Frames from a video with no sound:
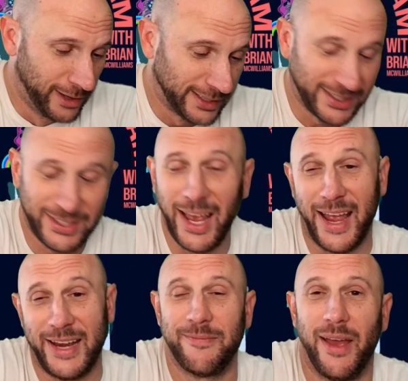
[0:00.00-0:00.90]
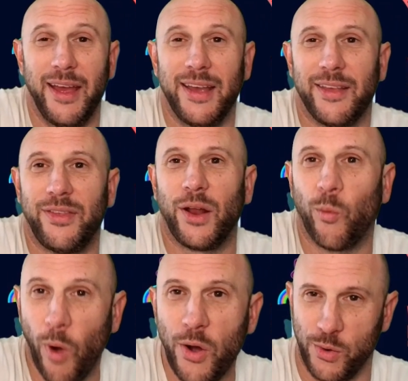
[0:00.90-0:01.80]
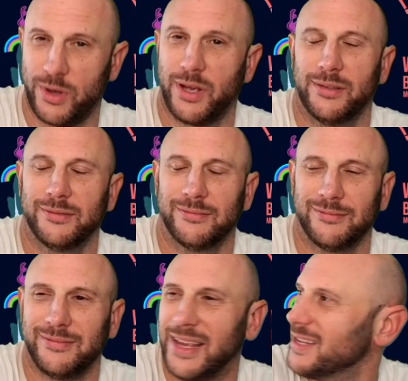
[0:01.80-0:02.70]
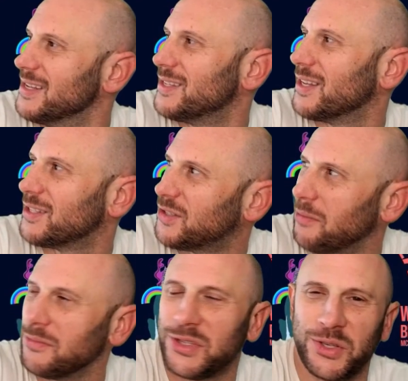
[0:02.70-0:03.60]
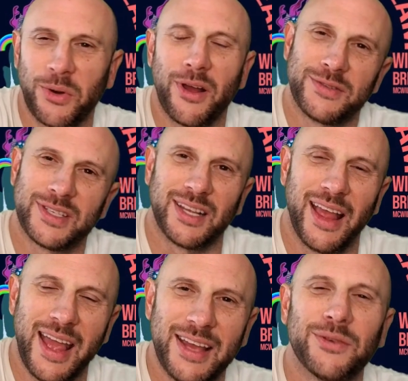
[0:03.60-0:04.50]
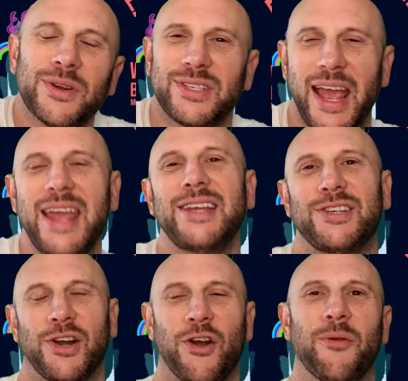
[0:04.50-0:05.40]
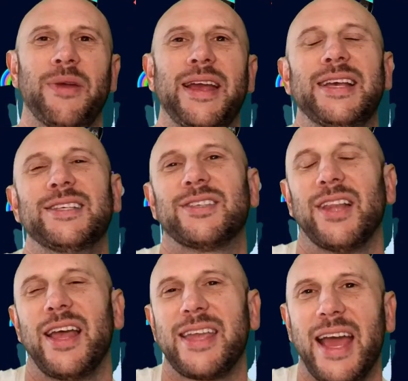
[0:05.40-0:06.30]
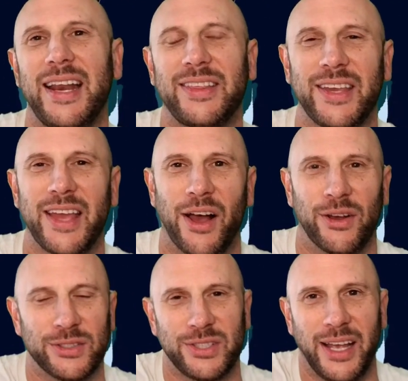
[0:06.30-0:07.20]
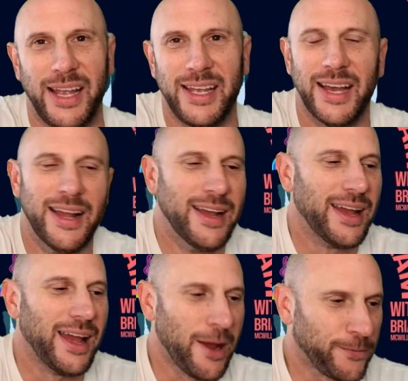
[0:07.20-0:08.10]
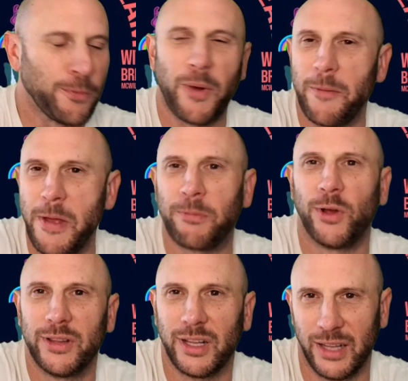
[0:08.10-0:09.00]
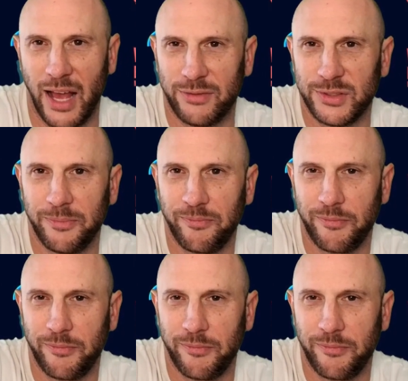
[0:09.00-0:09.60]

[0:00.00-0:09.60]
to say that woke is some sort of slanderous hate term is, like anything else, a effort by people on the left